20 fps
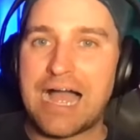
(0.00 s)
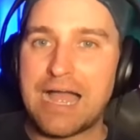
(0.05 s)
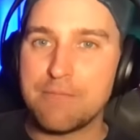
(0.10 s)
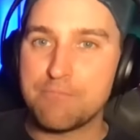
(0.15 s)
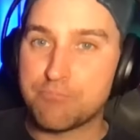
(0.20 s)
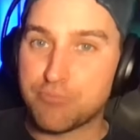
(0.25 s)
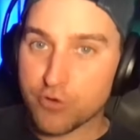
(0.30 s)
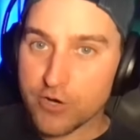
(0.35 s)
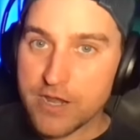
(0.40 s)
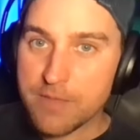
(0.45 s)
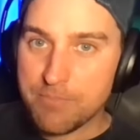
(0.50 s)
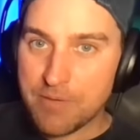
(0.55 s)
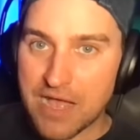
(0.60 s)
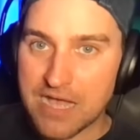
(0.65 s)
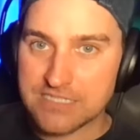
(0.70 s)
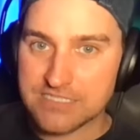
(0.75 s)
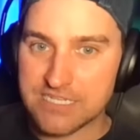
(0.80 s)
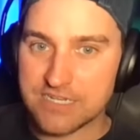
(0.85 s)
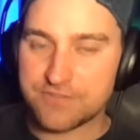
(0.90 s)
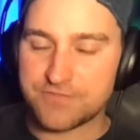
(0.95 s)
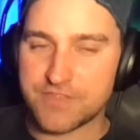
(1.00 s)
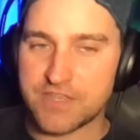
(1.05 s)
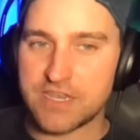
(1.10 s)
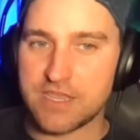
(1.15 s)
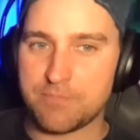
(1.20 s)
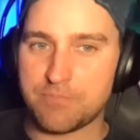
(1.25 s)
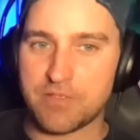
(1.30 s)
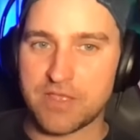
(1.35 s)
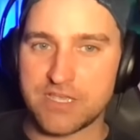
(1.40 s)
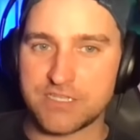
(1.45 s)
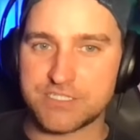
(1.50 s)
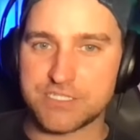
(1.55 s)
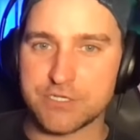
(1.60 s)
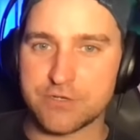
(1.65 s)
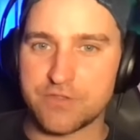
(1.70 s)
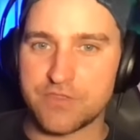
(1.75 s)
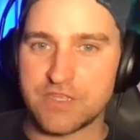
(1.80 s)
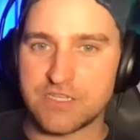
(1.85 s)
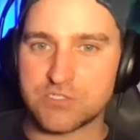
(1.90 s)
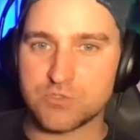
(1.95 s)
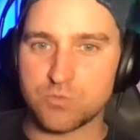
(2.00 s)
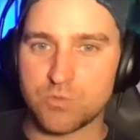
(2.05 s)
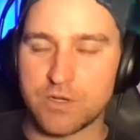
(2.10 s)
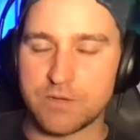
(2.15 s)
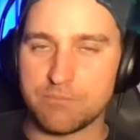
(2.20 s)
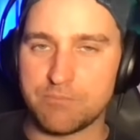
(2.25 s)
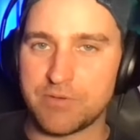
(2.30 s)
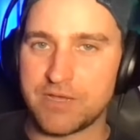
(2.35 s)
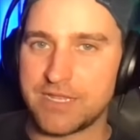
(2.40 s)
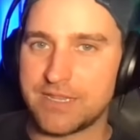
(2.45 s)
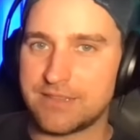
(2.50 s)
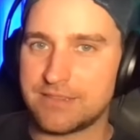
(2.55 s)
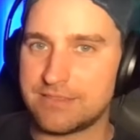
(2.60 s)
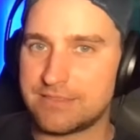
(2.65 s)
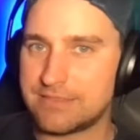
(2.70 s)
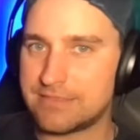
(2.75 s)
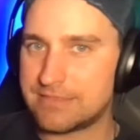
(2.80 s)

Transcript: I'm pretty positive that he plays here in this one, but